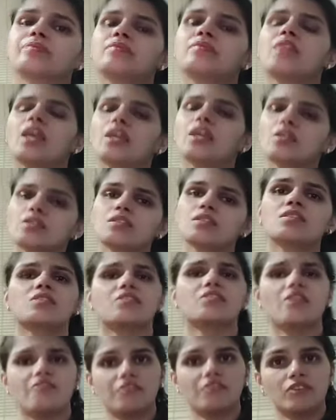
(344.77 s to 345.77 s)
Next
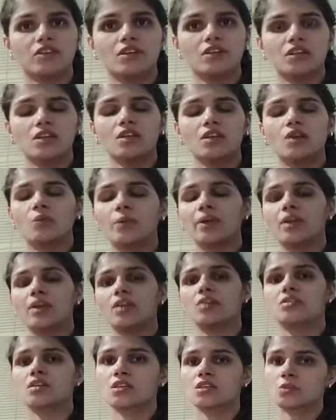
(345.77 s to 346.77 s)
is definitely
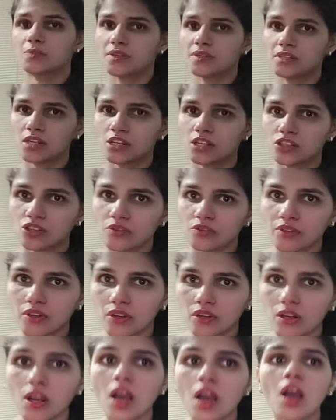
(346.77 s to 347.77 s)
is express entry,
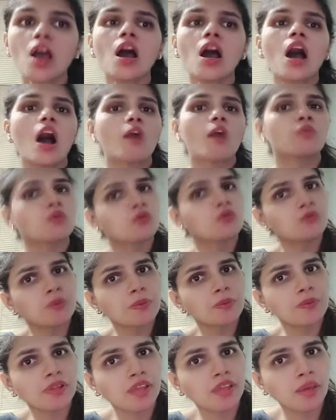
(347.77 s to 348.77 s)
wherein how most
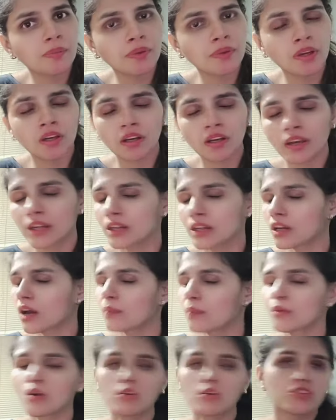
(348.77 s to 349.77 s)
people can
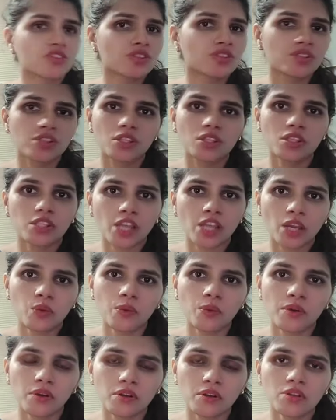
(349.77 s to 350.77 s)
come, not just the
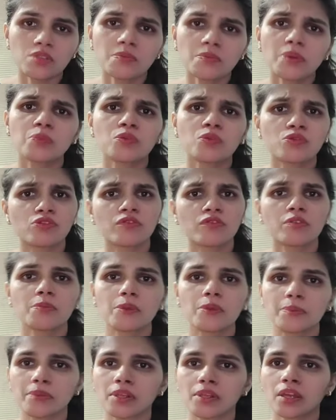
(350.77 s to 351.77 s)
tech workers, but most of the
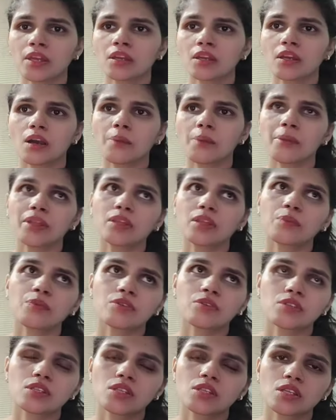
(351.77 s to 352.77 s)
people can come, and they
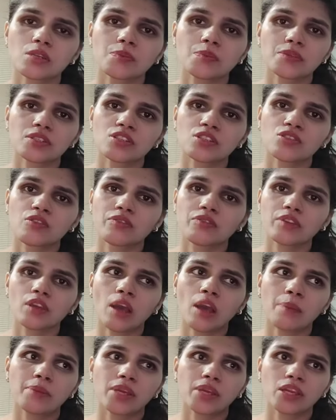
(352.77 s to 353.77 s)
process 80% of
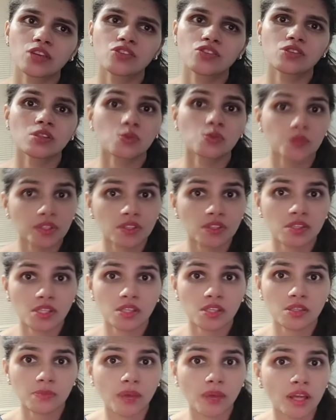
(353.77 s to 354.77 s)
the applications within
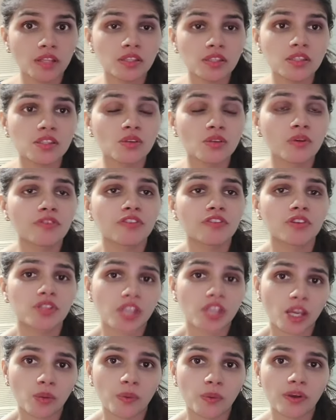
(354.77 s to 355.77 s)
6 months. So if you're a
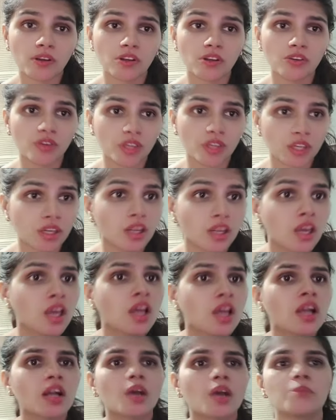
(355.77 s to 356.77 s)
tech worker, you can
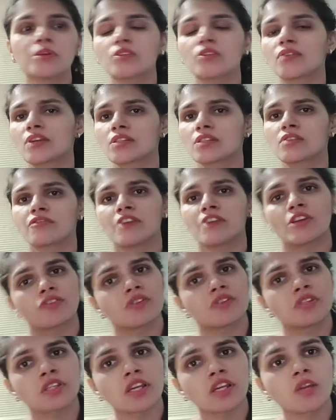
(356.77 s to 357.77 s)
come either as a
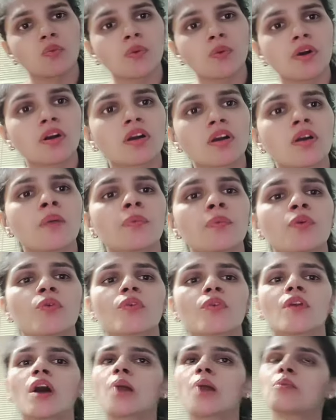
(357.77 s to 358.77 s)
federal skilled worker
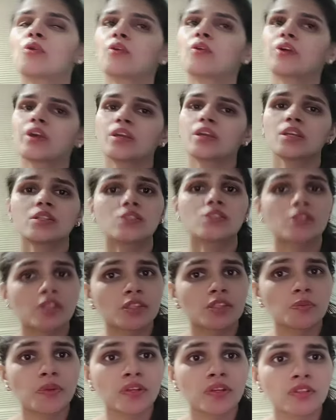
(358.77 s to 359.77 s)
program or a Canadian
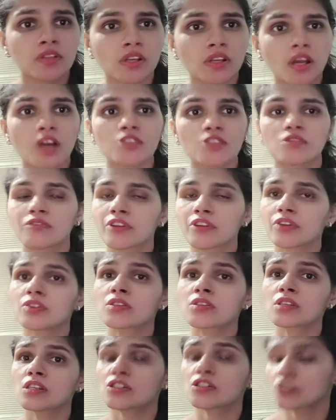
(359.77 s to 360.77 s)
experience class or
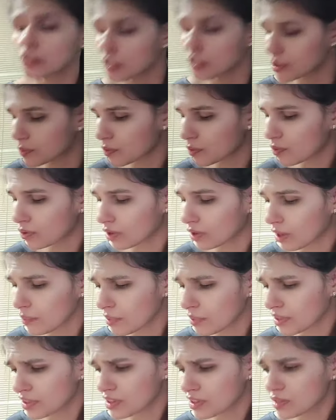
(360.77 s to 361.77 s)
federal skilled trades
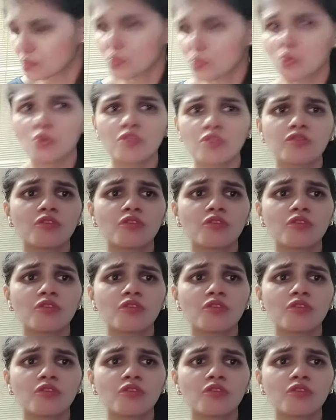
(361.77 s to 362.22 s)
program, but it is more